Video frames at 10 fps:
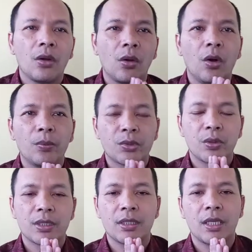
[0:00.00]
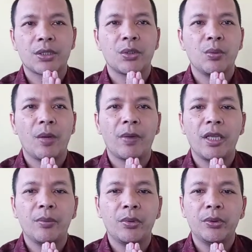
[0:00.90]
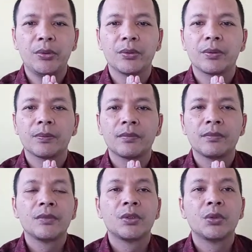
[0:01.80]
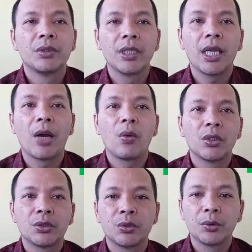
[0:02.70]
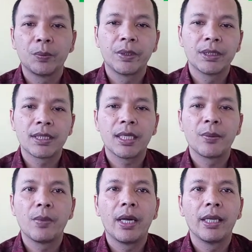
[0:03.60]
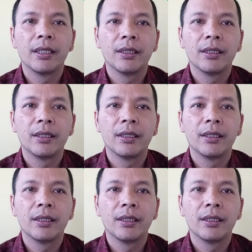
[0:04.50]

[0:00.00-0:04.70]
Om Swastiastu, Bapak Ibu. Today I want to present my